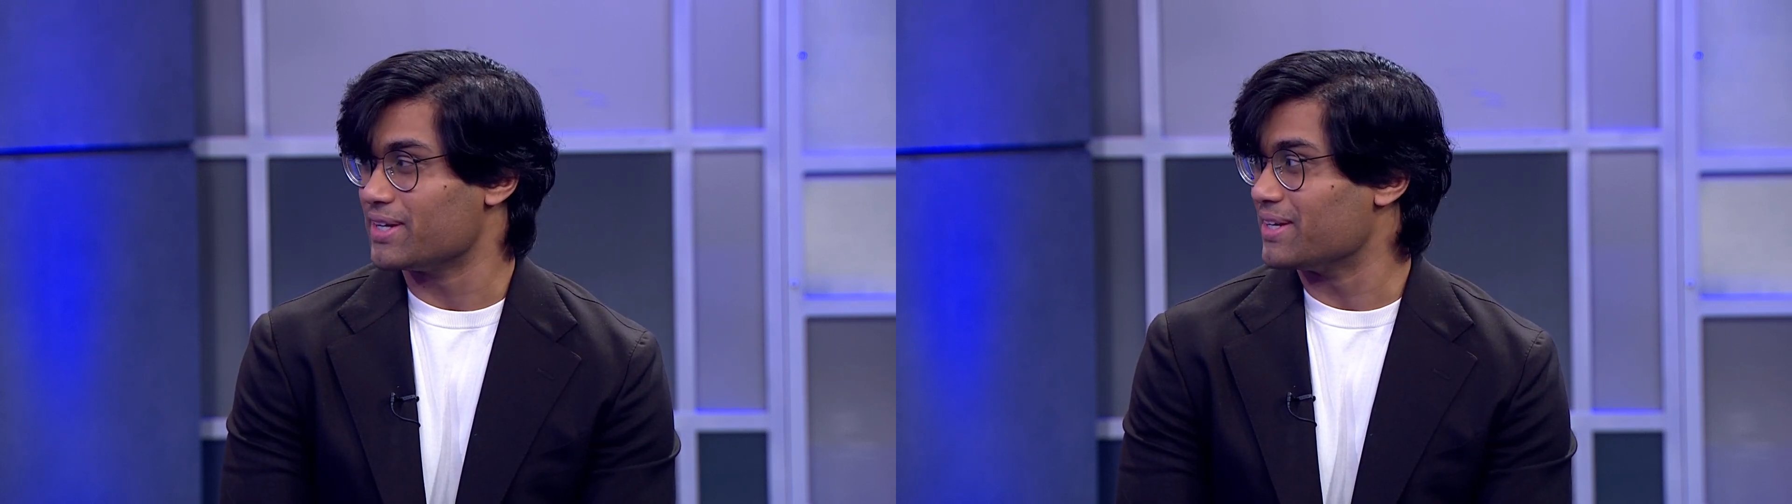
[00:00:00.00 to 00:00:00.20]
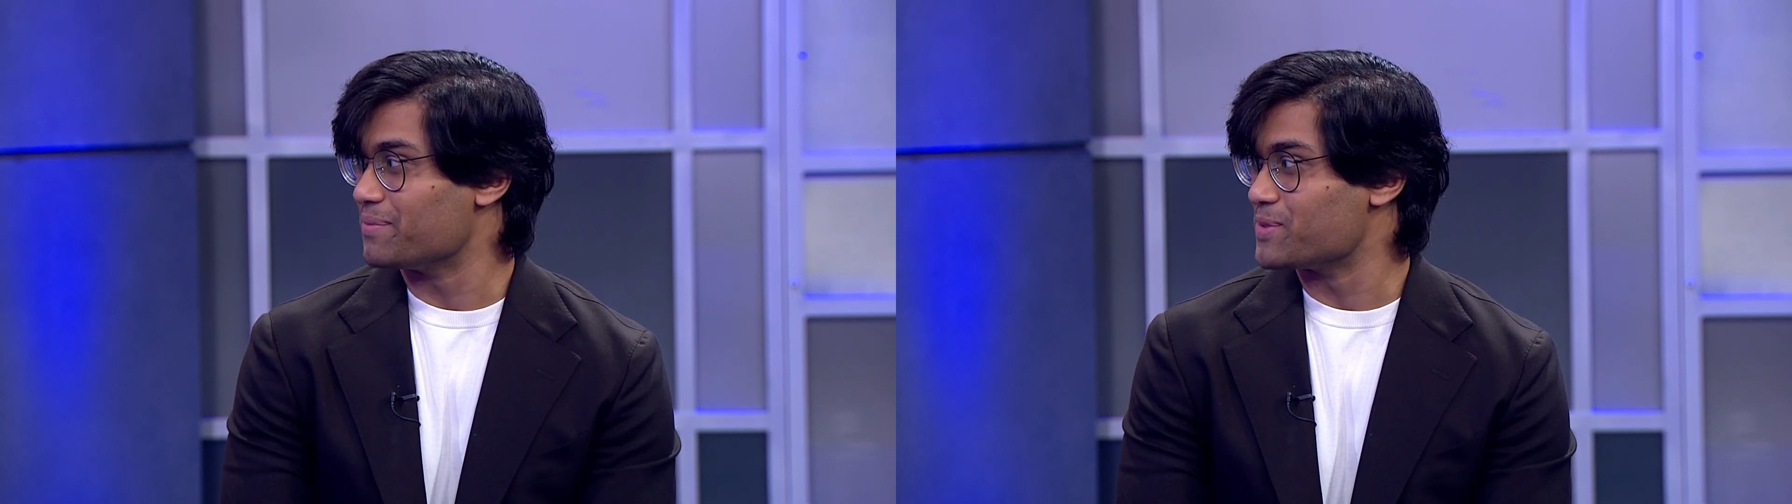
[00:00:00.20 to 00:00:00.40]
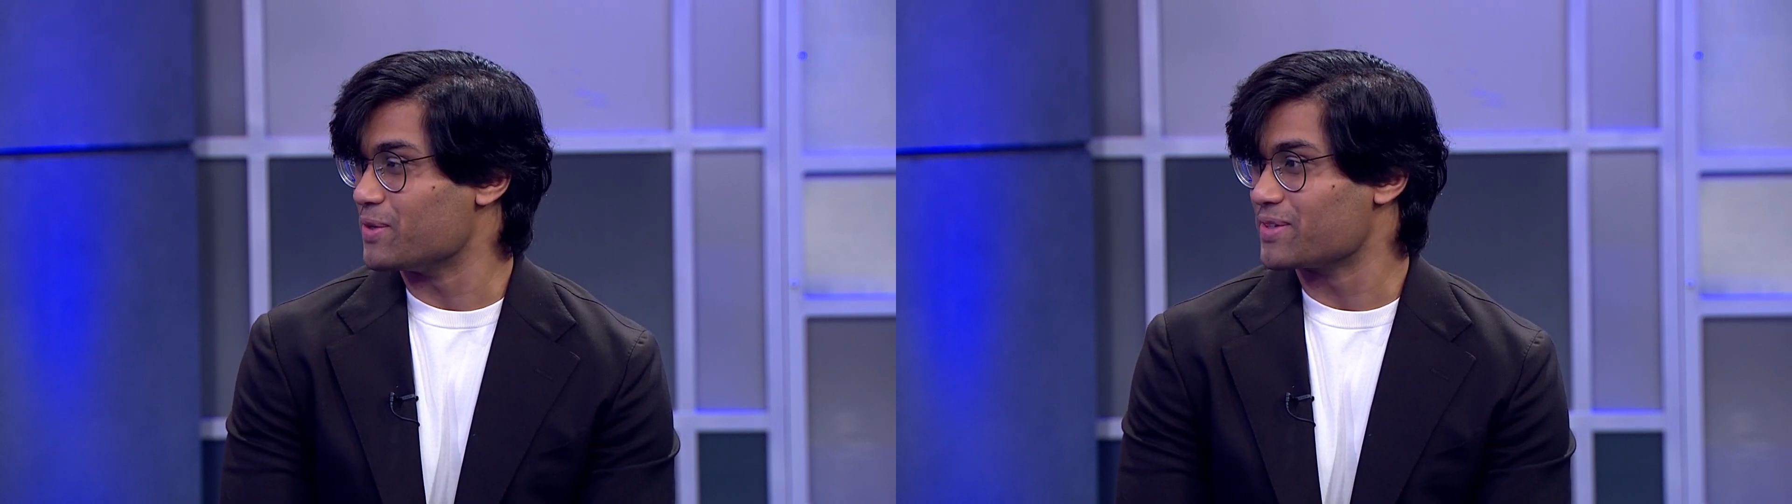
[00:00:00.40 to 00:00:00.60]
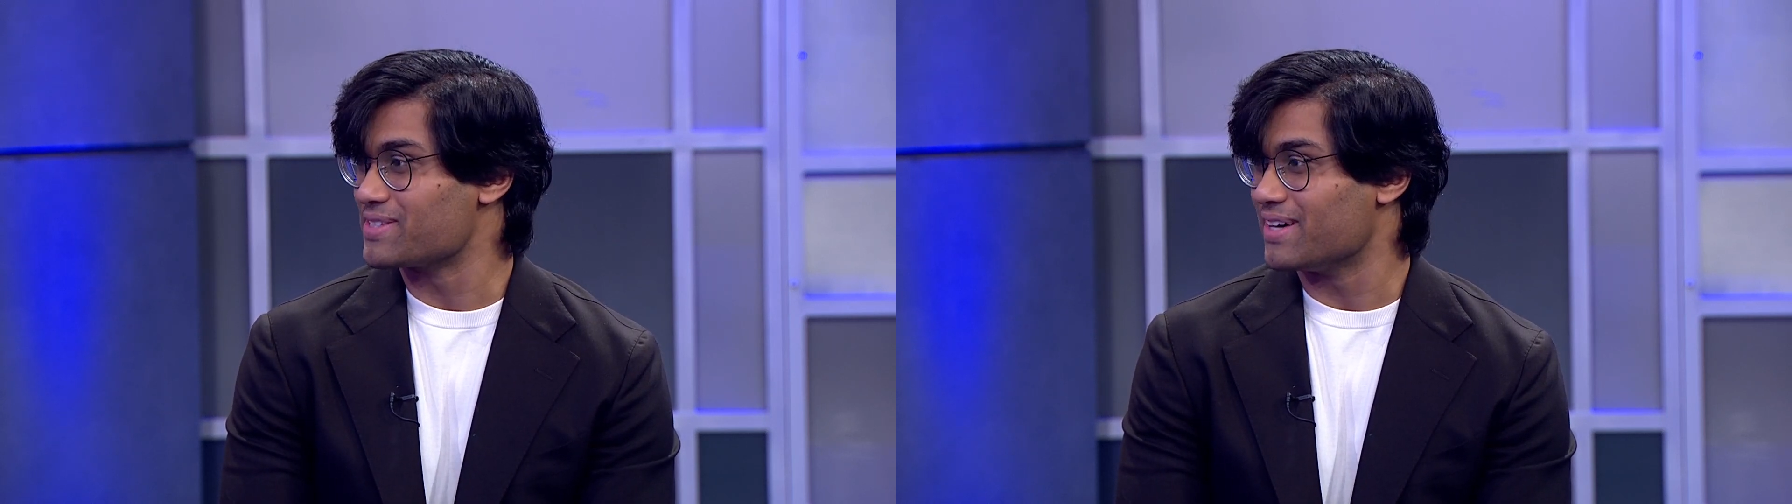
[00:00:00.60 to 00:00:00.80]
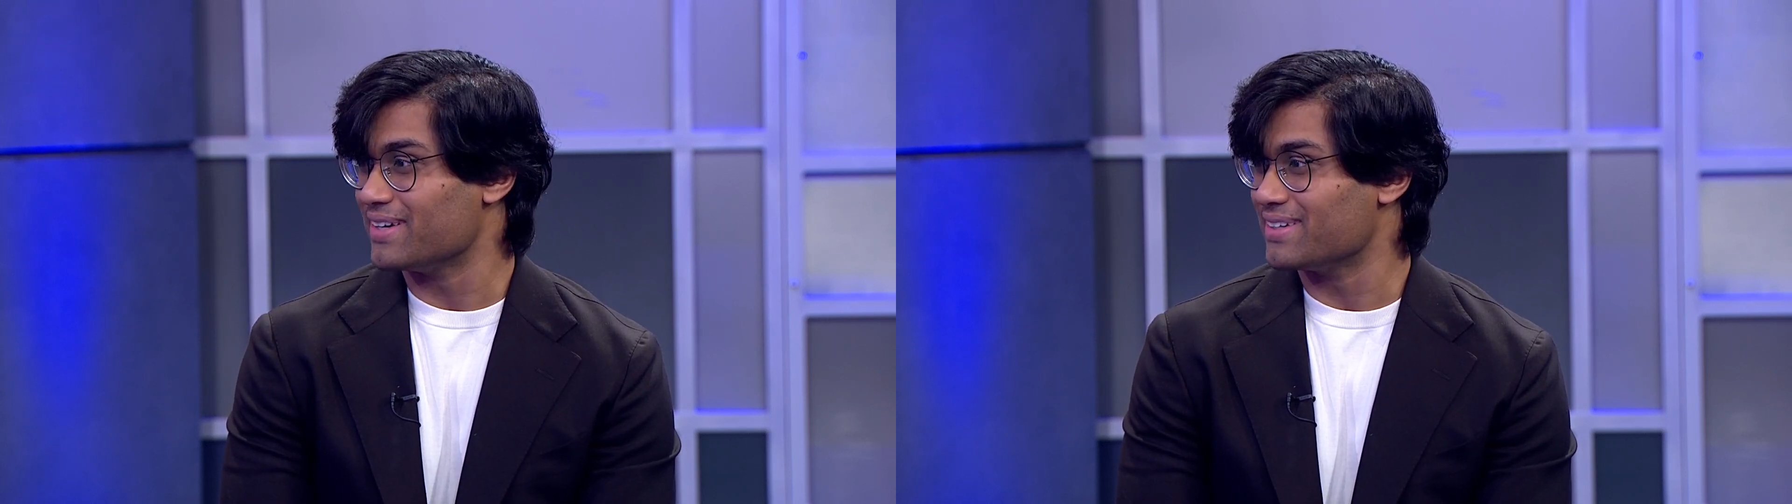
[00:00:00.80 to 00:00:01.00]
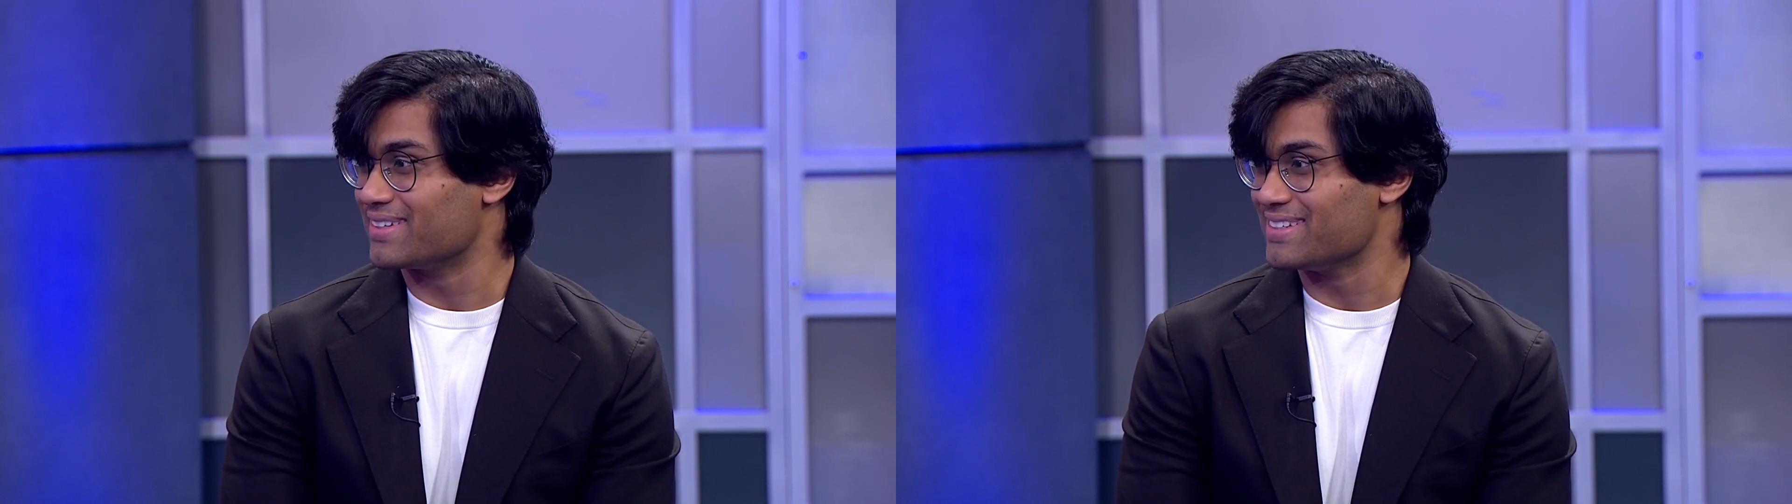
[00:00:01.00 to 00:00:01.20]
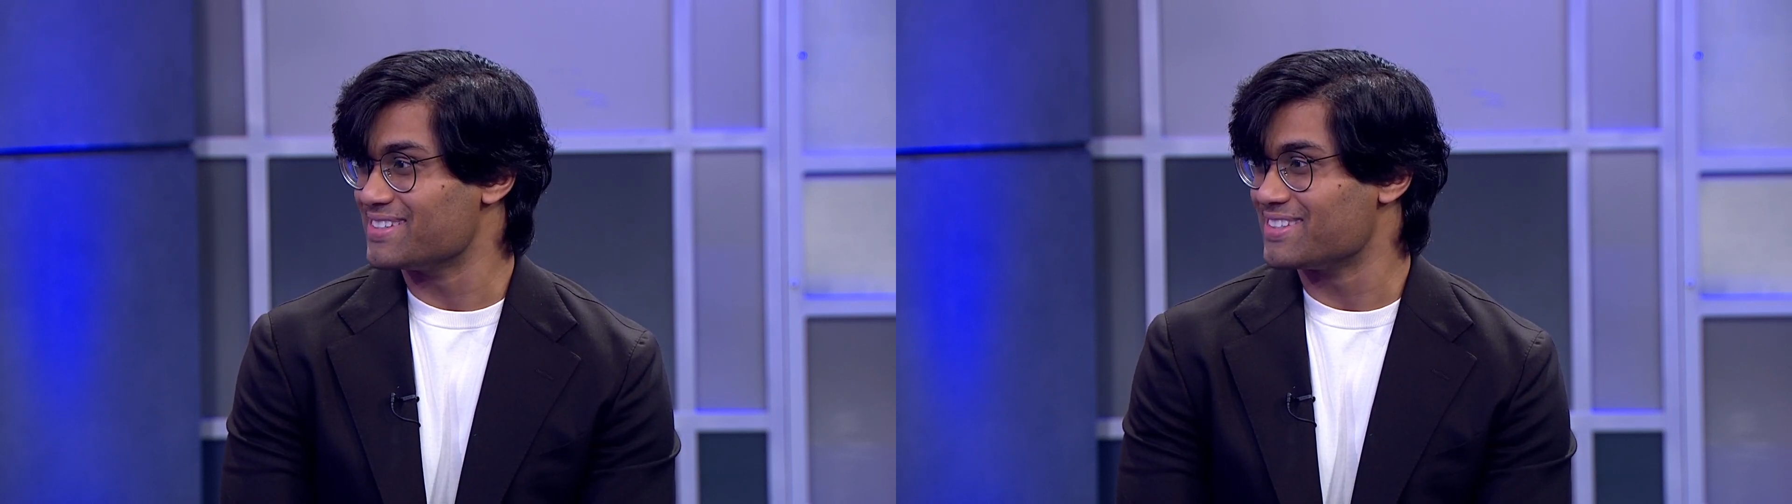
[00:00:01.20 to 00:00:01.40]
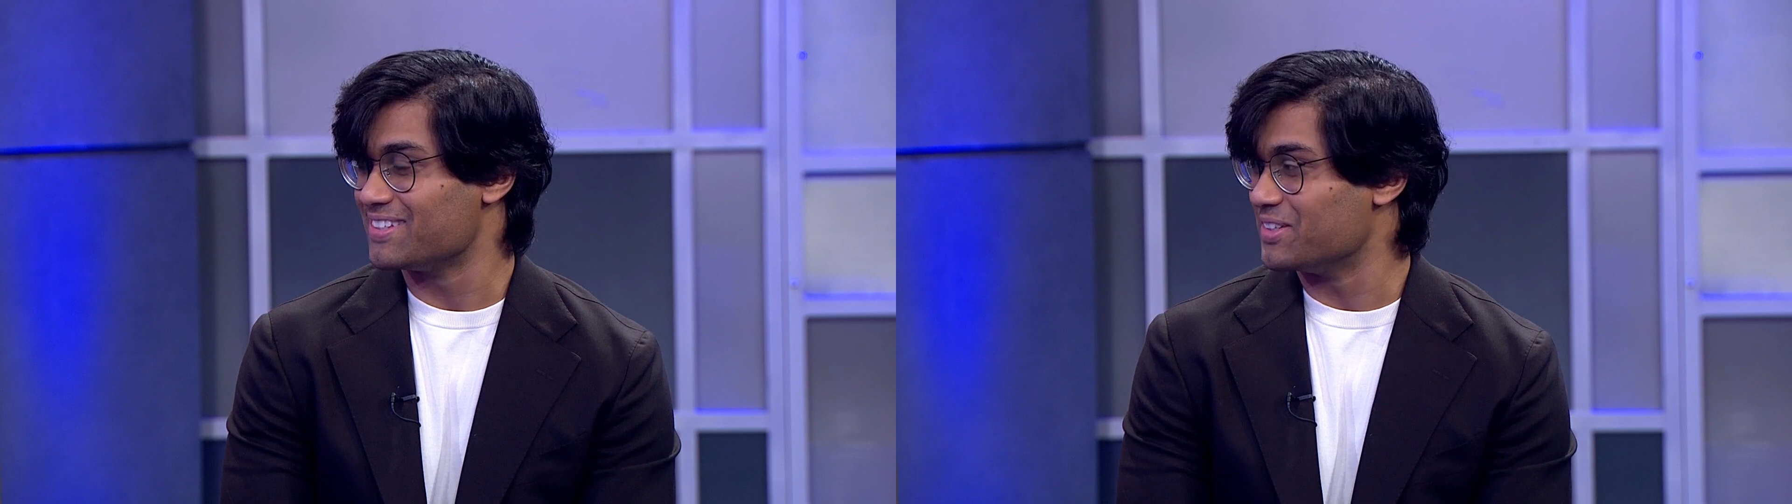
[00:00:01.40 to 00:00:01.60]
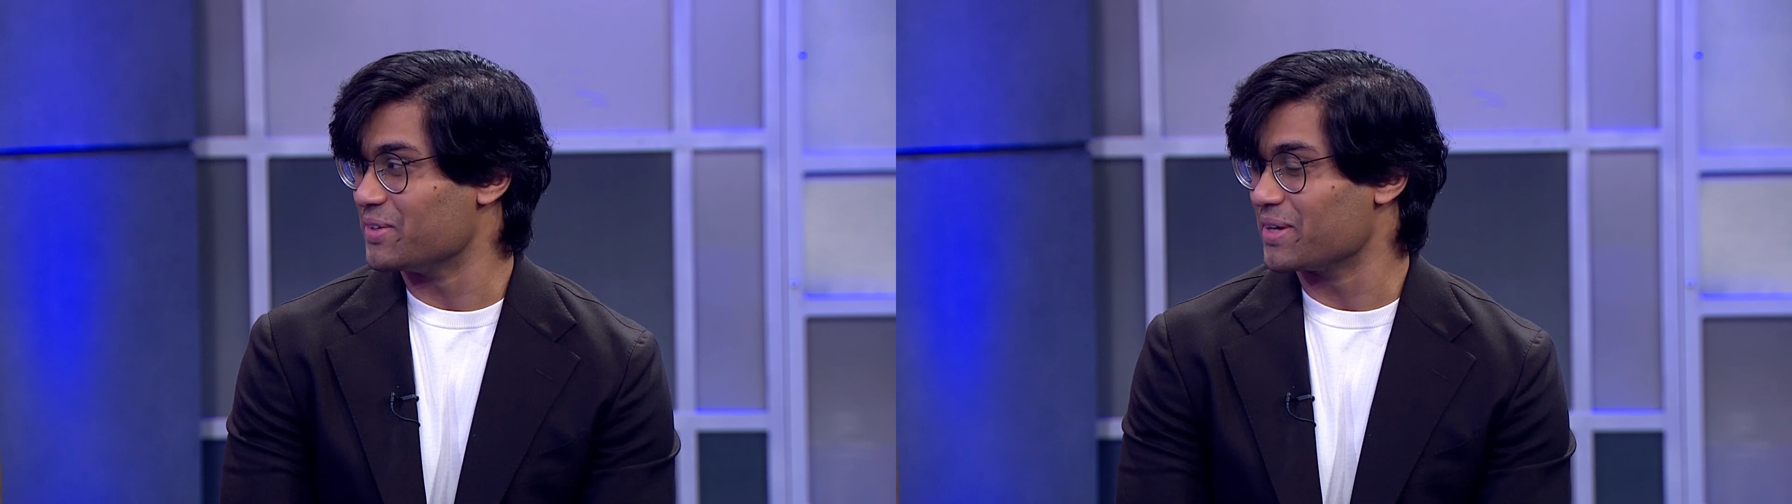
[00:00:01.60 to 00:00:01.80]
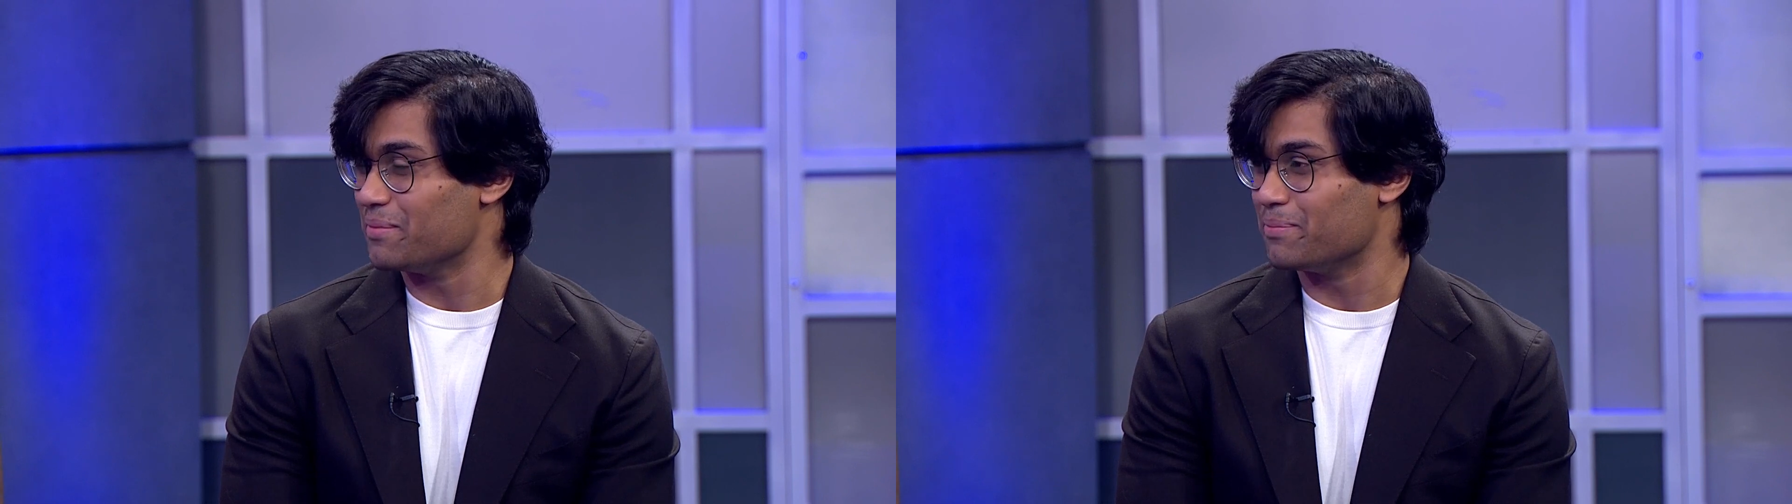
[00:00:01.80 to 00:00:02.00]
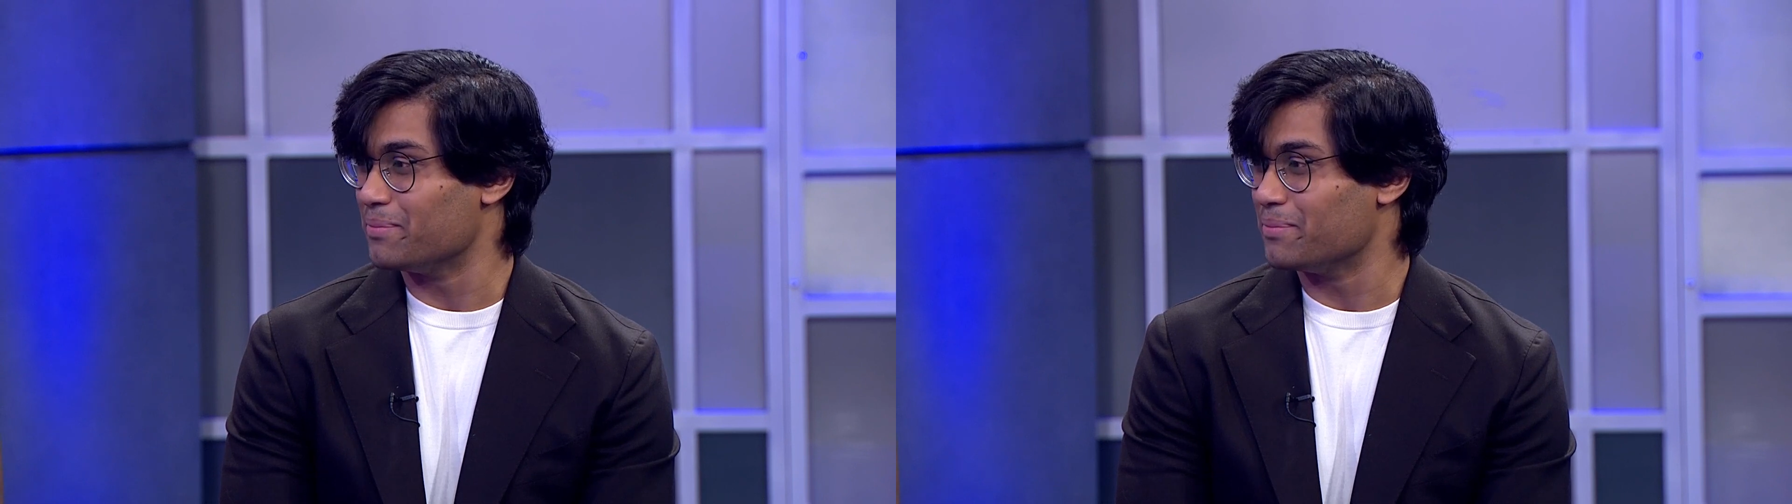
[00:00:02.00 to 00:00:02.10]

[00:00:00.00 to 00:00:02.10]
and I'm so excited because they're doing it